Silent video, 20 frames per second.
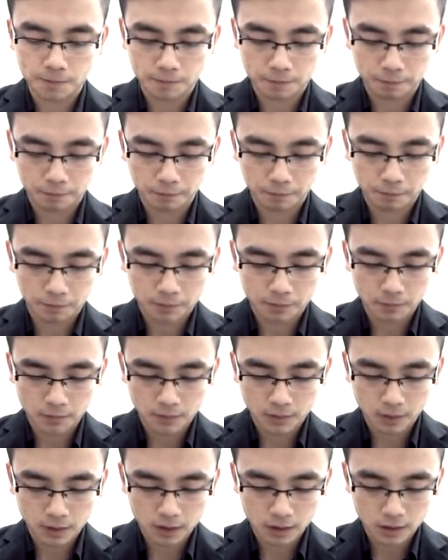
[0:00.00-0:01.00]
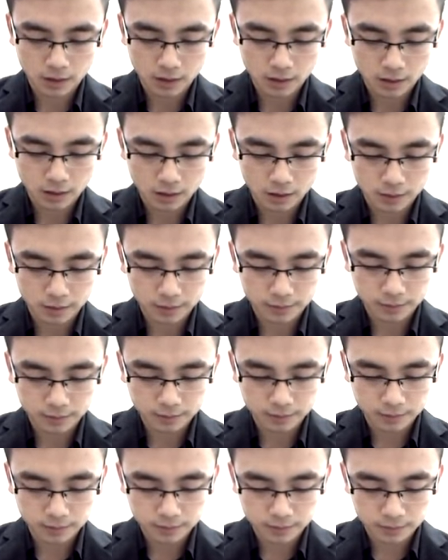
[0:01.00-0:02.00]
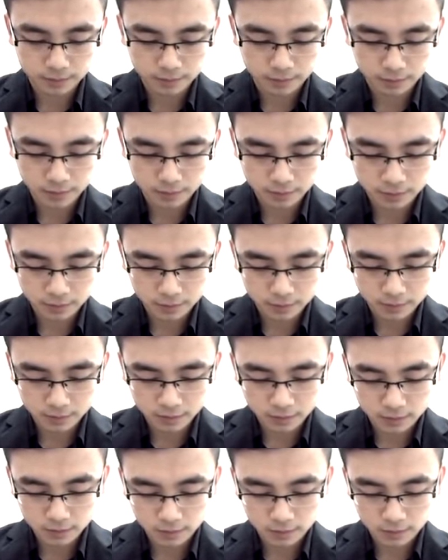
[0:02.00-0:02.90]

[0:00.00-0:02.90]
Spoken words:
(silence)